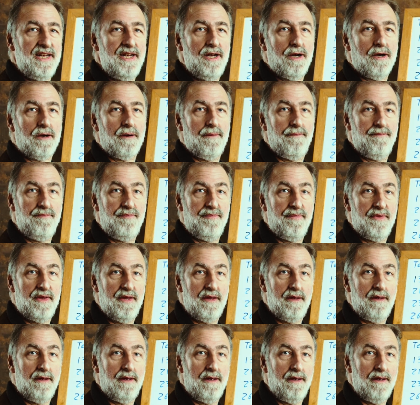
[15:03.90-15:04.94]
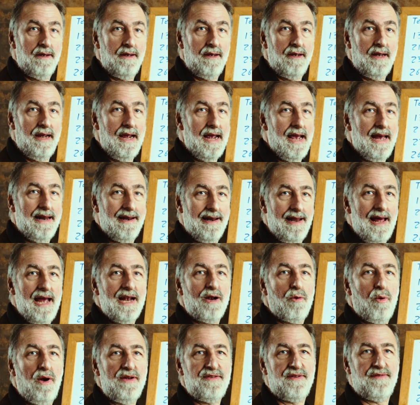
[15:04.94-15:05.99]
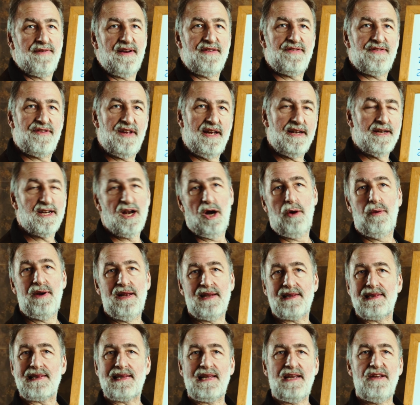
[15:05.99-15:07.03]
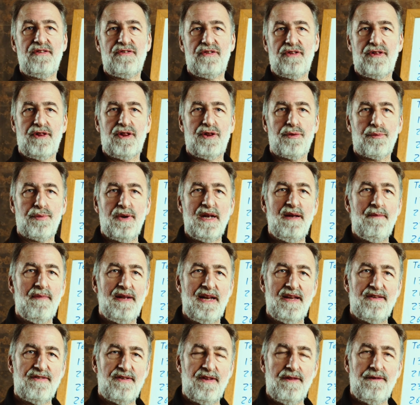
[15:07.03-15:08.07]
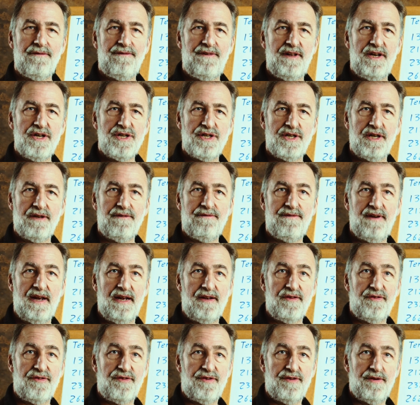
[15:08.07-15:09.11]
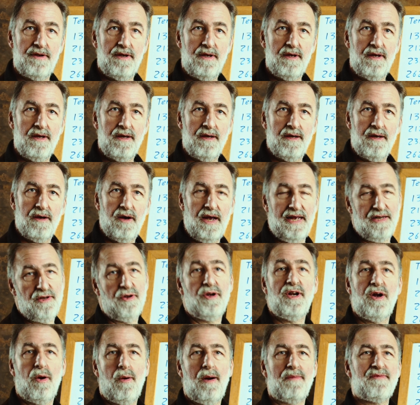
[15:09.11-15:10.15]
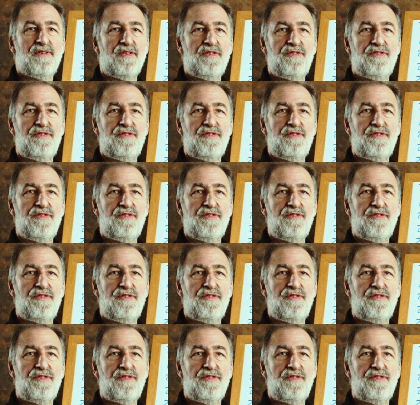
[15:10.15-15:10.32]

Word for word: here. And likewise, if I say go at least 3 minutes in the finishing phase, and you can go up to